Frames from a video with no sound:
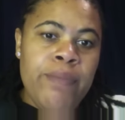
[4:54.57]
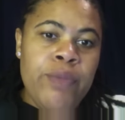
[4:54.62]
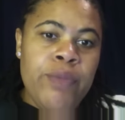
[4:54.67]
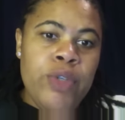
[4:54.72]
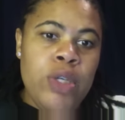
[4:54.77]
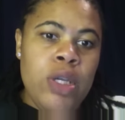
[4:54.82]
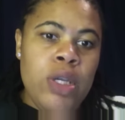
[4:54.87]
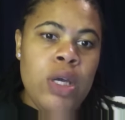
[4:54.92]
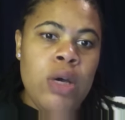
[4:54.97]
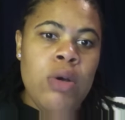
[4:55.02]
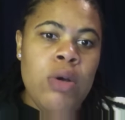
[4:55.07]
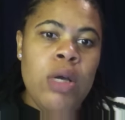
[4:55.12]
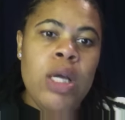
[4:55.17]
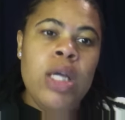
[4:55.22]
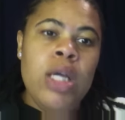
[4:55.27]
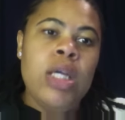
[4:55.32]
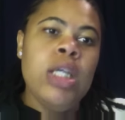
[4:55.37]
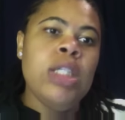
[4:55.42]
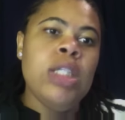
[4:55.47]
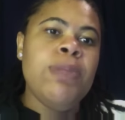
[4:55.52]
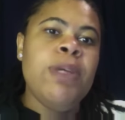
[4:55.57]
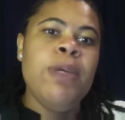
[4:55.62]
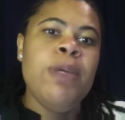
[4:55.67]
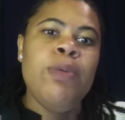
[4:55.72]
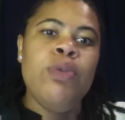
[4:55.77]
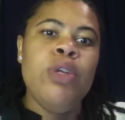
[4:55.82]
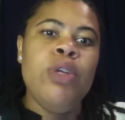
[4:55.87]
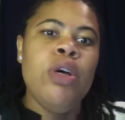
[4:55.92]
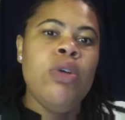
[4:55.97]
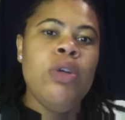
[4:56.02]
You know, because
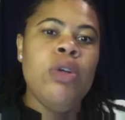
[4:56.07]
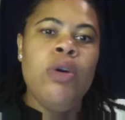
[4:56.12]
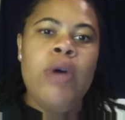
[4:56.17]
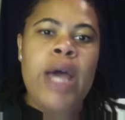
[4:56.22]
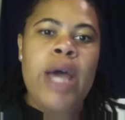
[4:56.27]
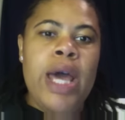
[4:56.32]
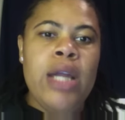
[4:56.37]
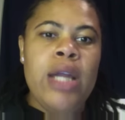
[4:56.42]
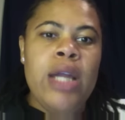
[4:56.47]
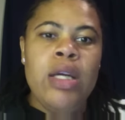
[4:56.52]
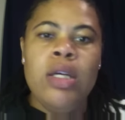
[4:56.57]
people don't know how to